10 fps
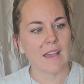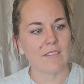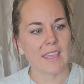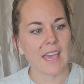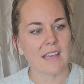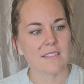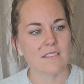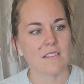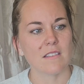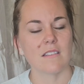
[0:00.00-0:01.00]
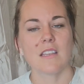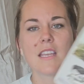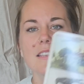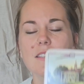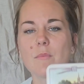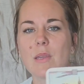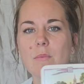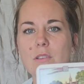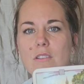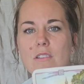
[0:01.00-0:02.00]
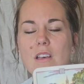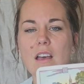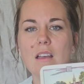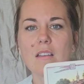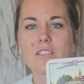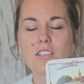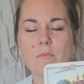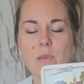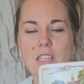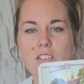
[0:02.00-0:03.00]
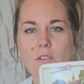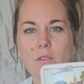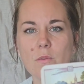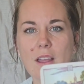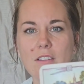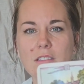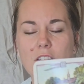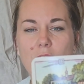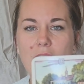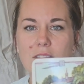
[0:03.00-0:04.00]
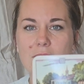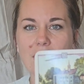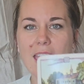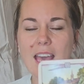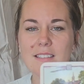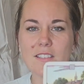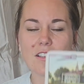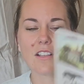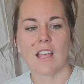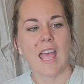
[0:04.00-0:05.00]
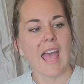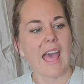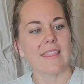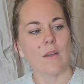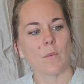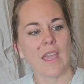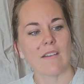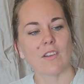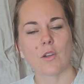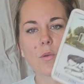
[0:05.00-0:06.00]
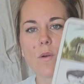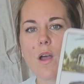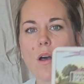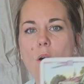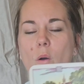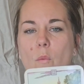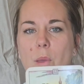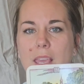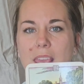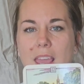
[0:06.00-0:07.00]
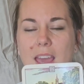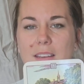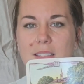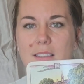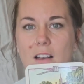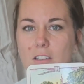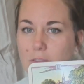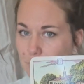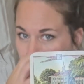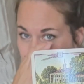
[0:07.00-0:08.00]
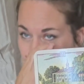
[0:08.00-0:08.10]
we have a castle, some people being shown around the grounds of the castle, and then we have a crow picking at a skull.